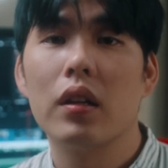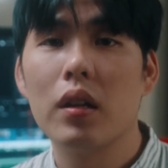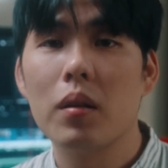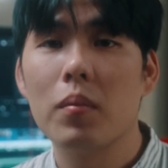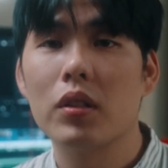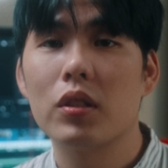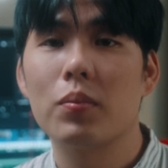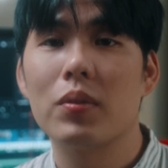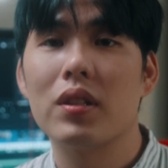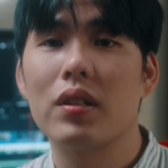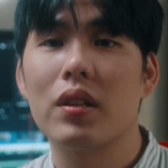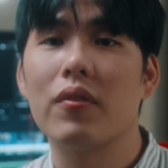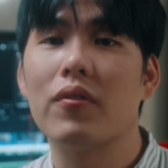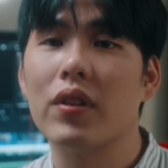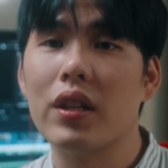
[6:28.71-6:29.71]
there must be
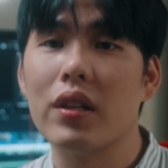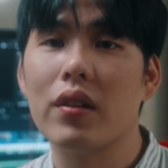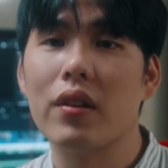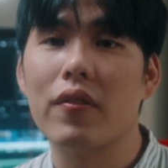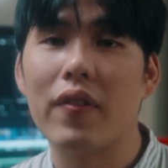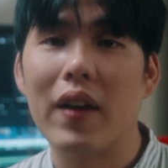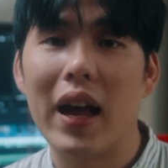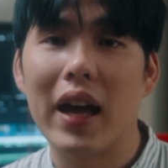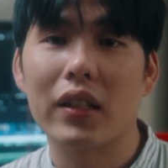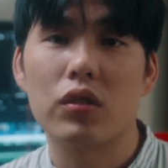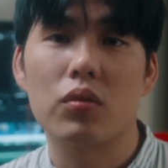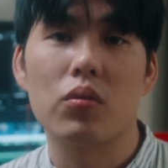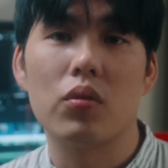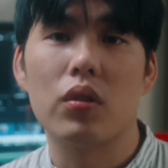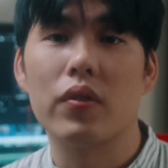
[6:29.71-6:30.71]
some video
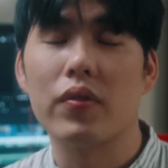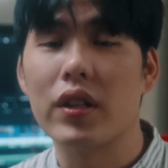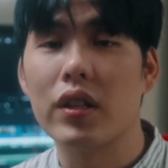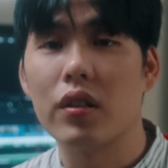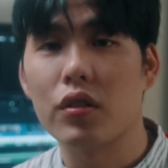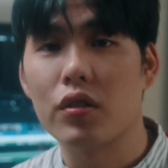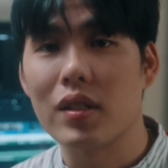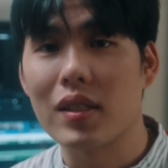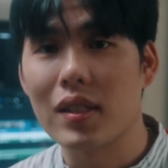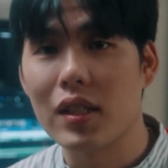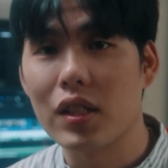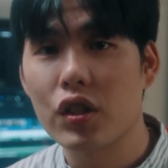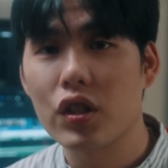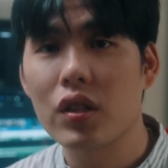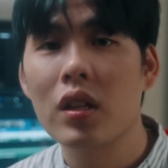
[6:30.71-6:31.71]
effects or video
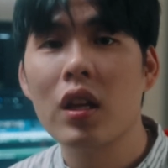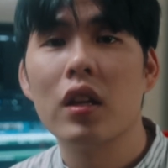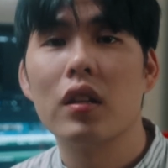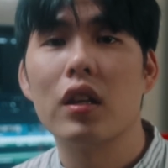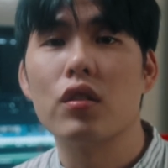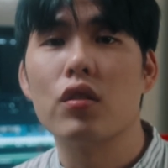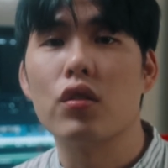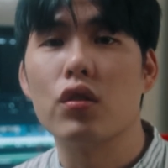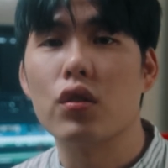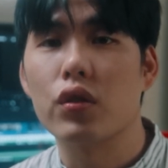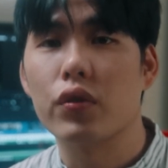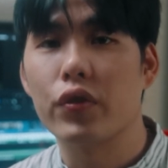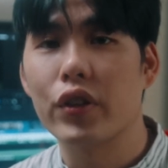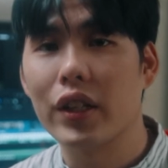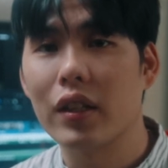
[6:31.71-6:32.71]
transition that you
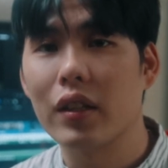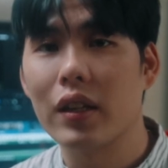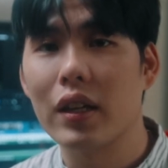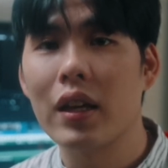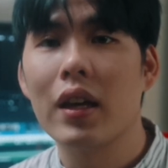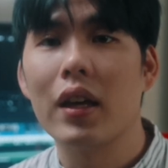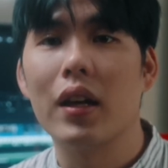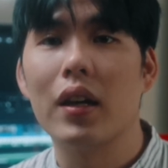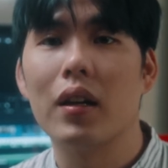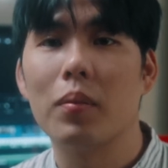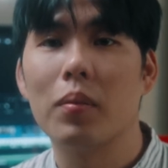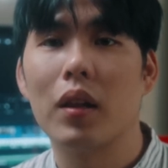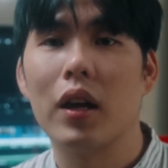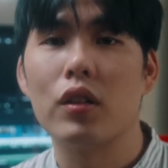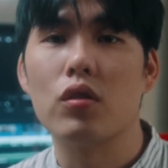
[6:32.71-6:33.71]
use frequently and
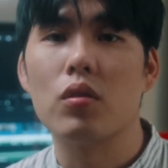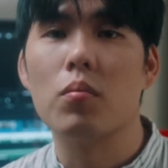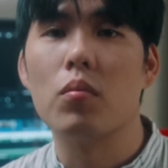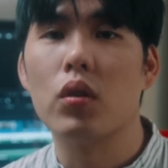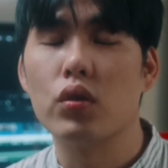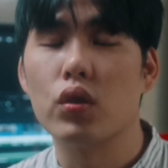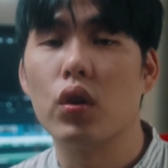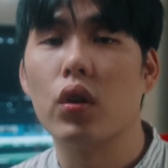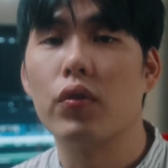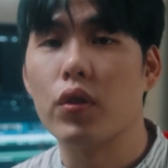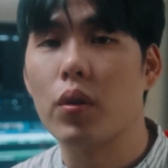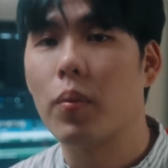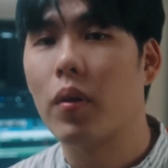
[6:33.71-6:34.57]
apply to most of your